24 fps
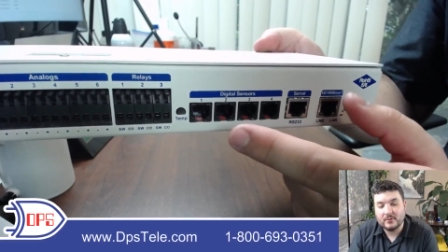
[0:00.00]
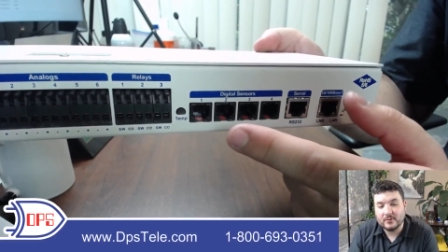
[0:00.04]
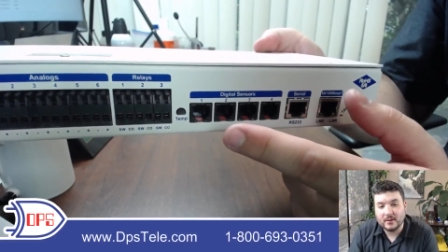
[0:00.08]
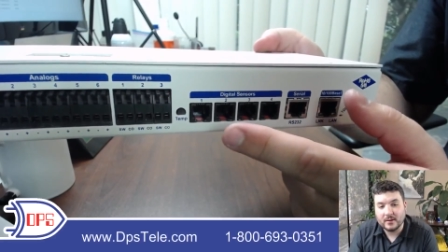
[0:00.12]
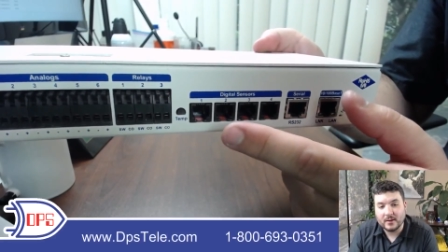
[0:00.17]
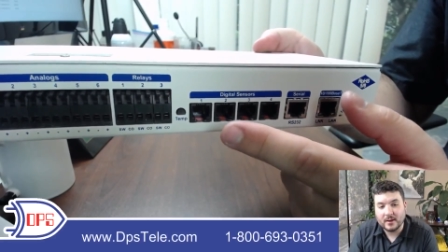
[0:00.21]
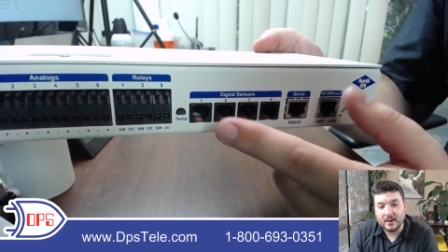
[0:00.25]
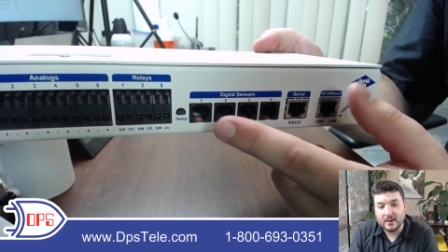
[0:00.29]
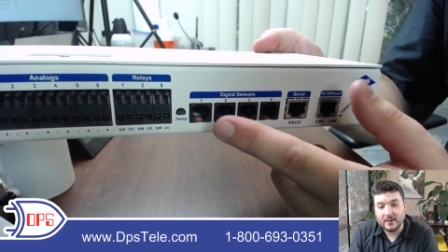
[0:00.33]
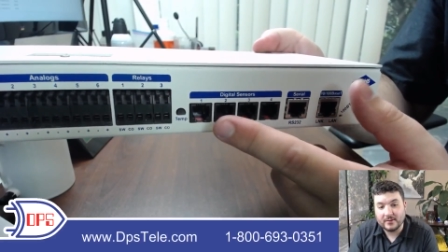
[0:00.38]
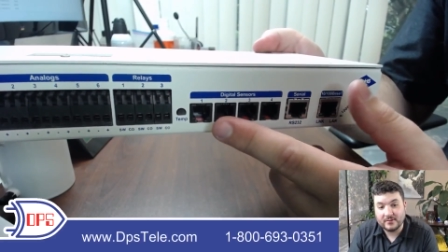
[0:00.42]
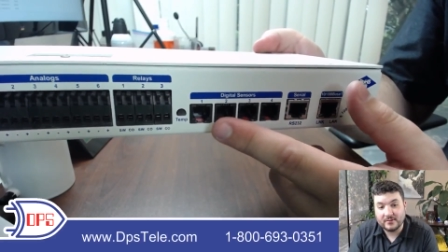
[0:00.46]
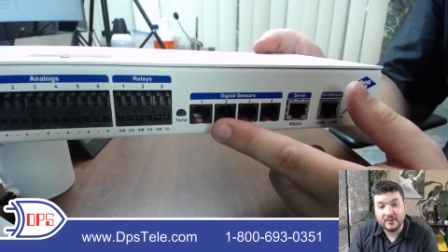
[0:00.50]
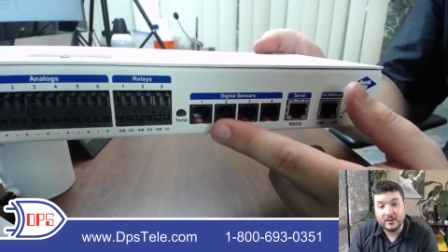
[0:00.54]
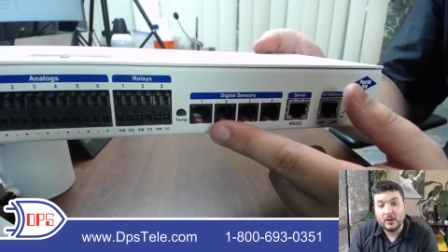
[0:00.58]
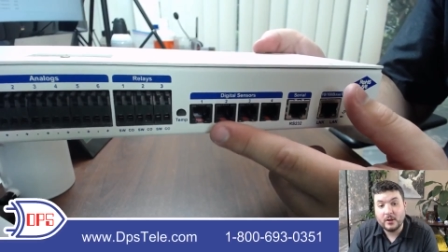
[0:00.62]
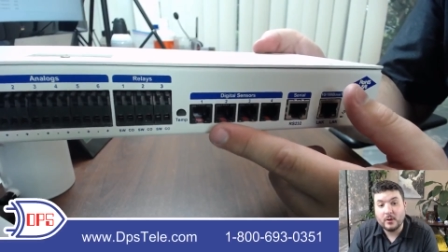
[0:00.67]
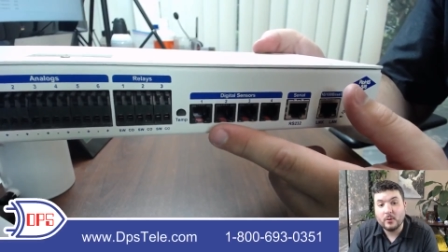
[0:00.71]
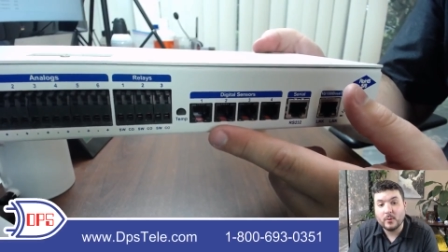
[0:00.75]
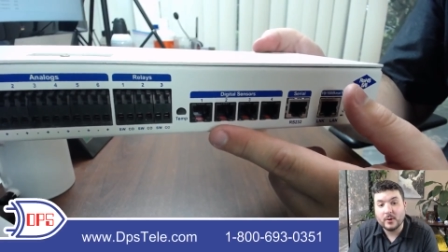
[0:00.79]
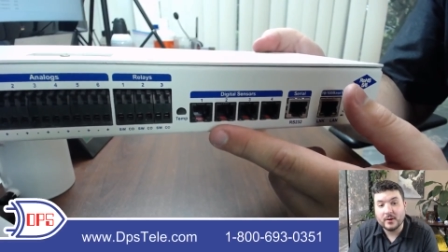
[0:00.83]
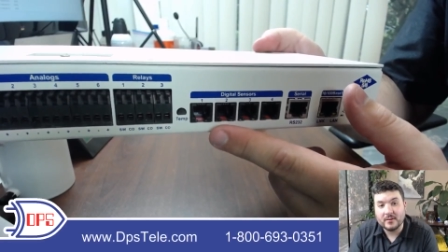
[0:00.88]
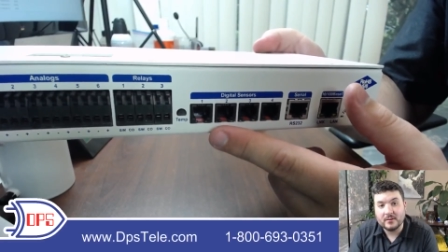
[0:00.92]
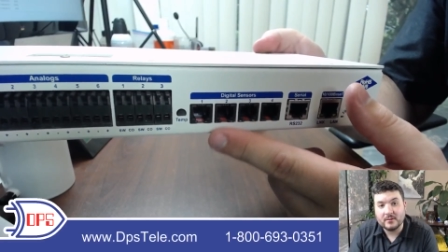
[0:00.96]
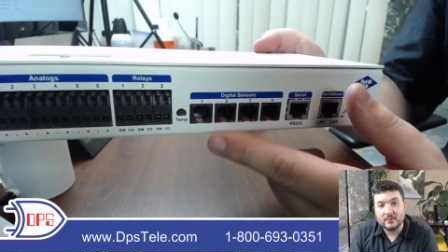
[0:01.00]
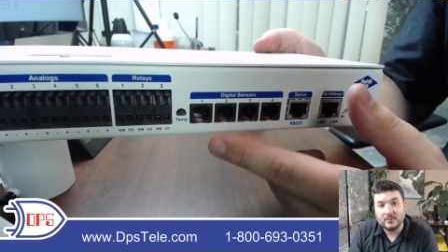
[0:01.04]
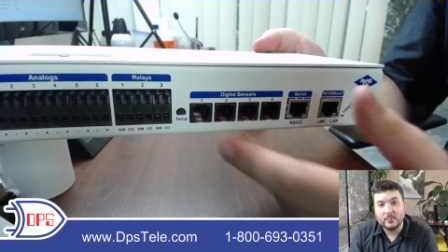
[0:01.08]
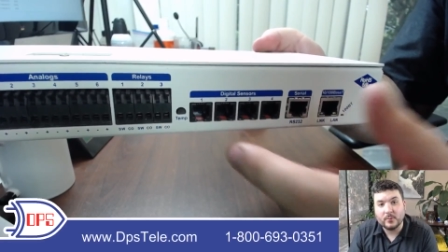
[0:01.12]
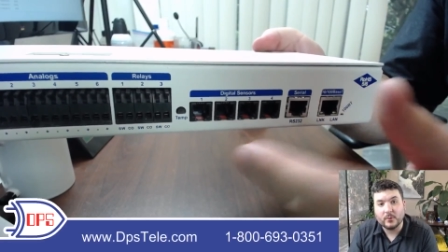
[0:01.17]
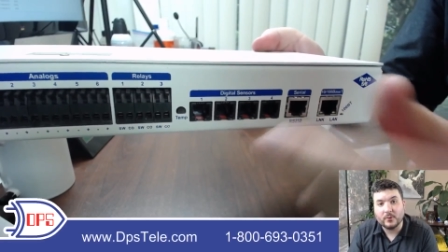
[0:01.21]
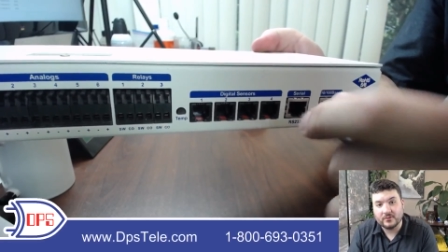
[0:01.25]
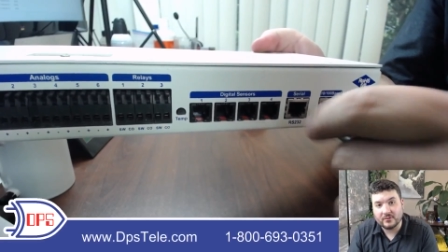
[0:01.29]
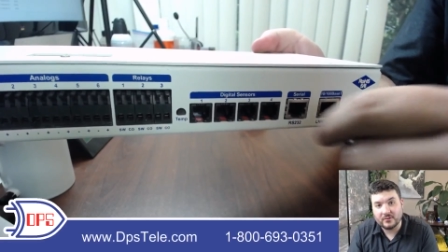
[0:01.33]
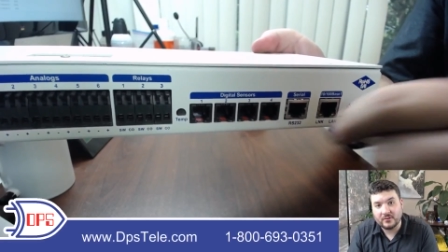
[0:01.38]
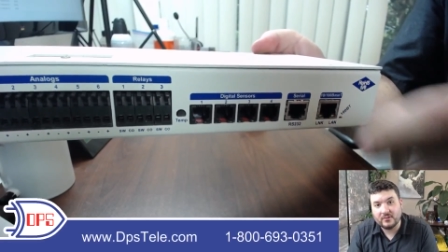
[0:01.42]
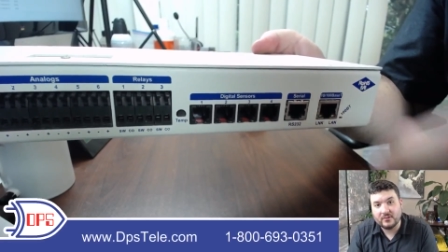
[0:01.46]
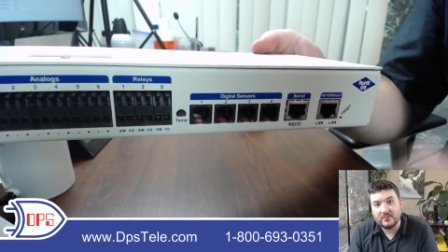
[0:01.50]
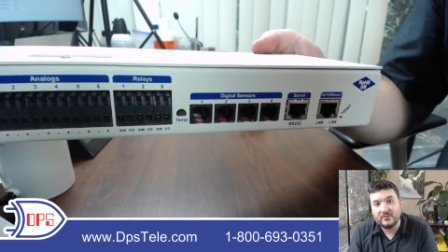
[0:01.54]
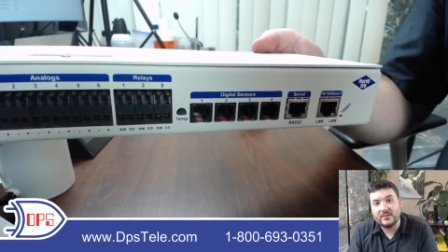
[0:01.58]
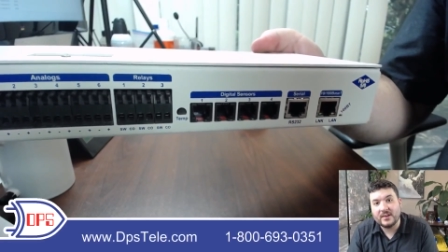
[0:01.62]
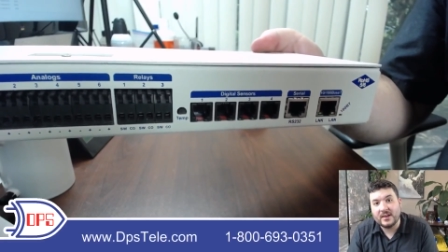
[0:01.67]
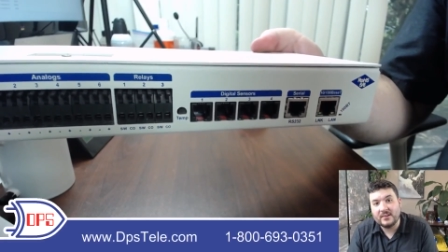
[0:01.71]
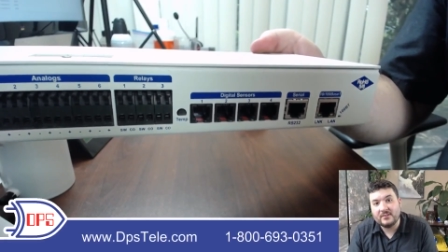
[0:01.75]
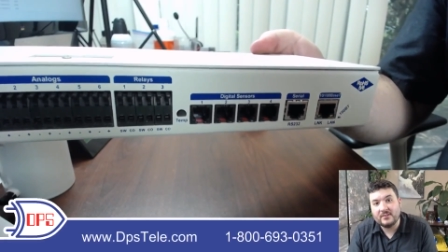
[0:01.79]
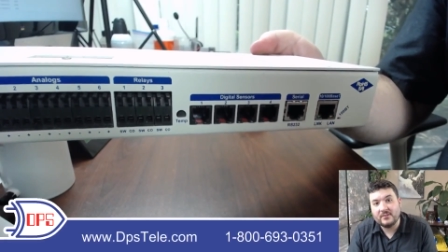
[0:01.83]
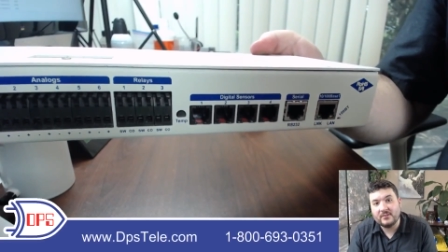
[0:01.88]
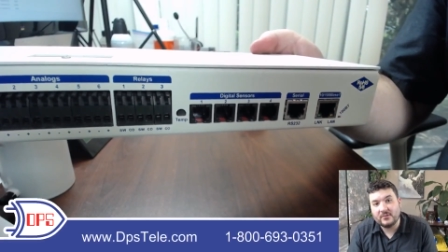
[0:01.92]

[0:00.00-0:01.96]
to a single one of these ports and just daisy